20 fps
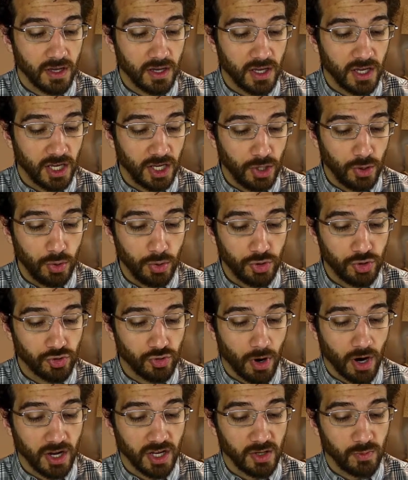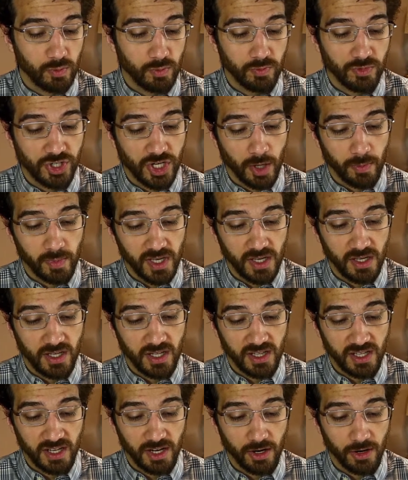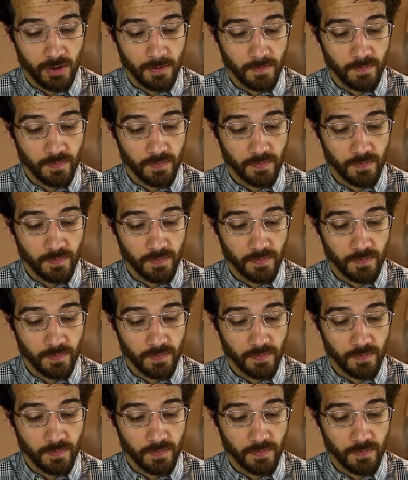he who struck him shall be clear.